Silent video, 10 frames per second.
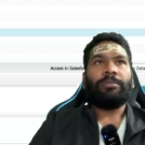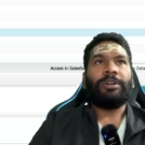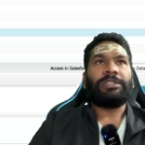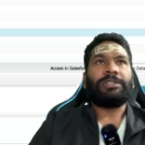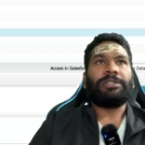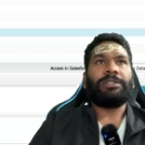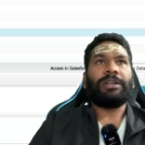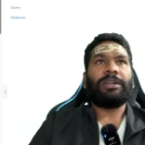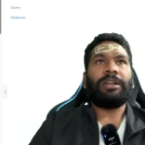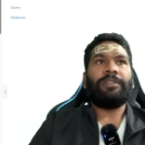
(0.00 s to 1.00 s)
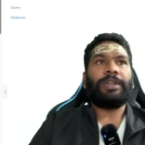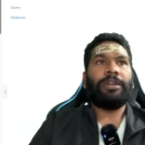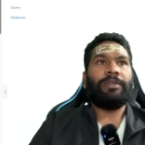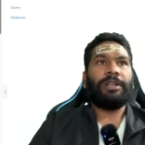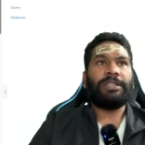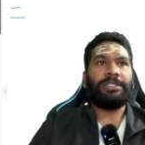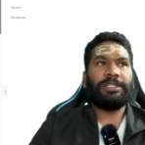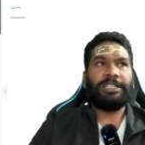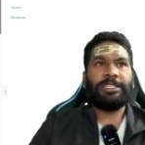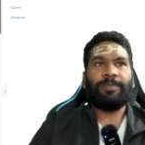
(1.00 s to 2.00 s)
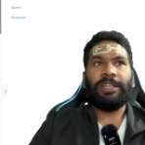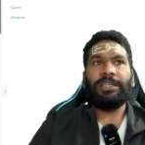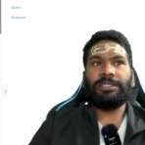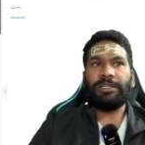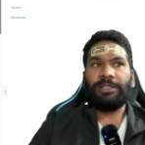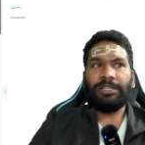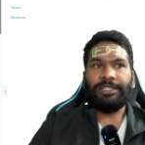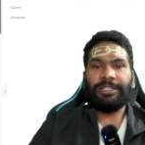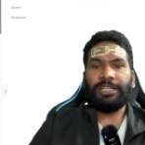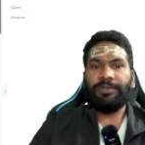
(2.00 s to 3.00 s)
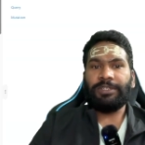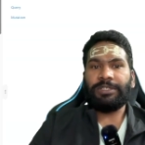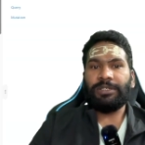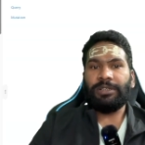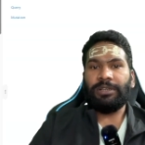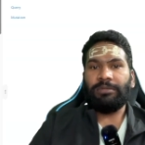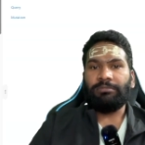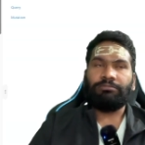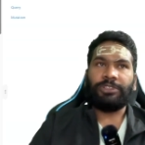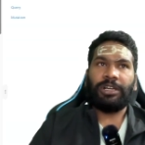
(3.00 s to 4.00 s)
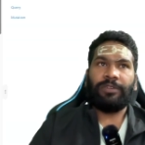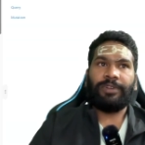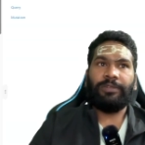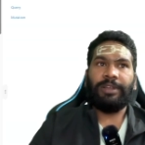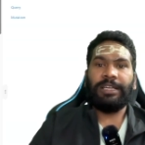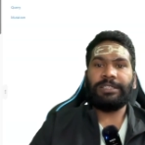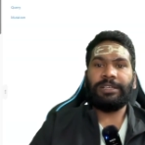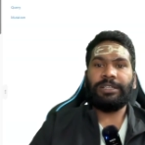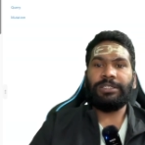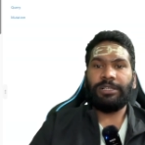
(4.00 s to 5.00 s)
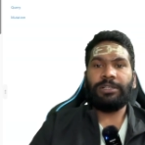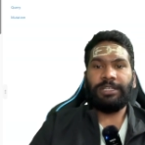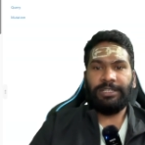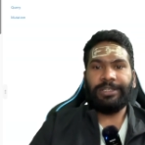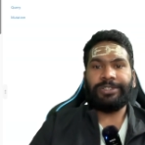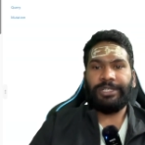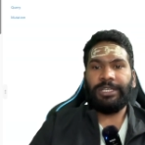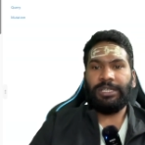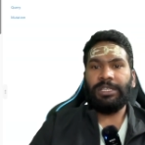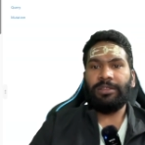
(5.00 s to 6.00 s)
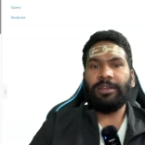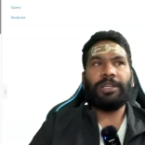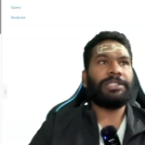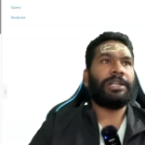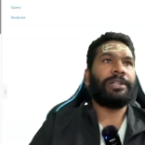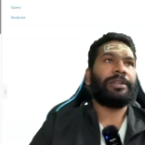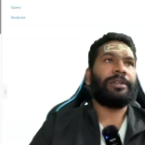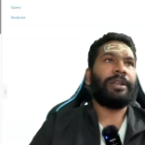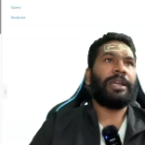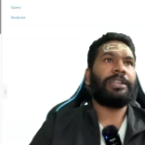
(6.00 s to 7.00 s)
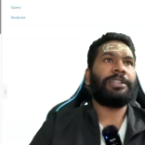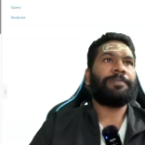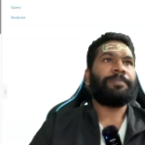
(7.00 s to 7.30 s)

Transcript: but uh, the GraphQL doesn't displays doesn't give us the GraphQL as a result industry in the result right